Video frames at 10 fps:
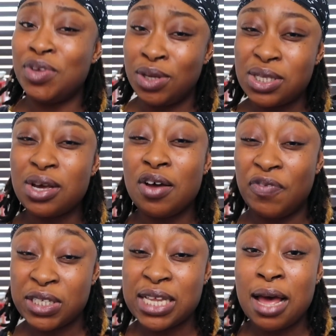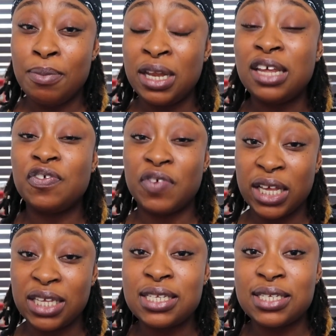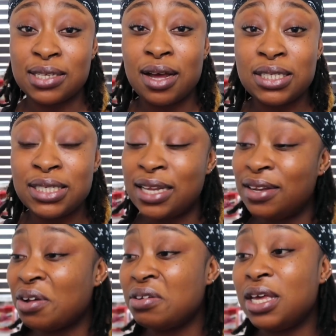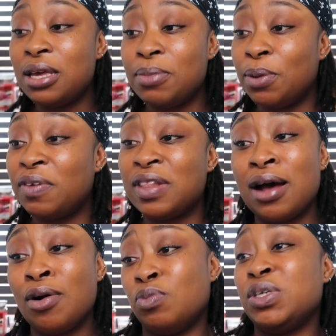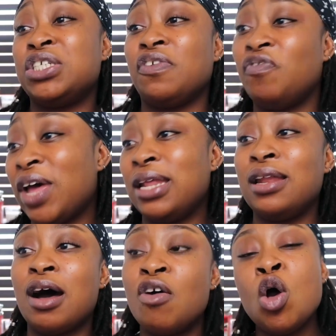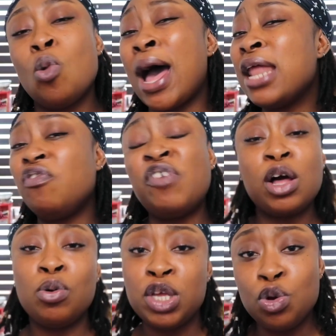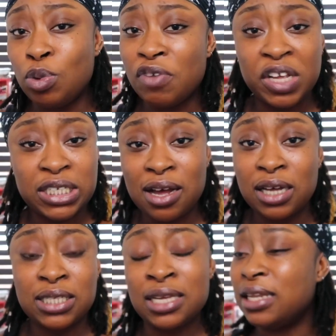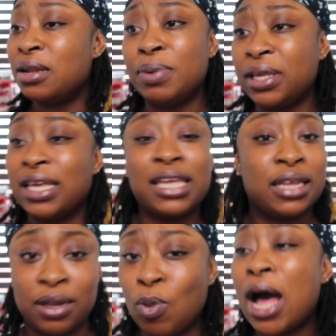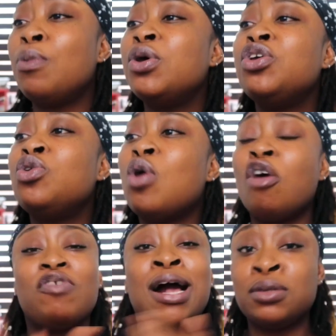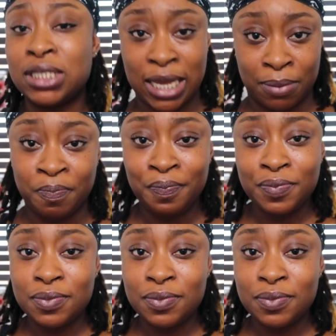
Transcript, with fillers: for you to go for Simon is fucking disgusting. Don't hit me with that, oh, we just fell in love. Why the fuck were you with his ass in the beginning? Why were you around him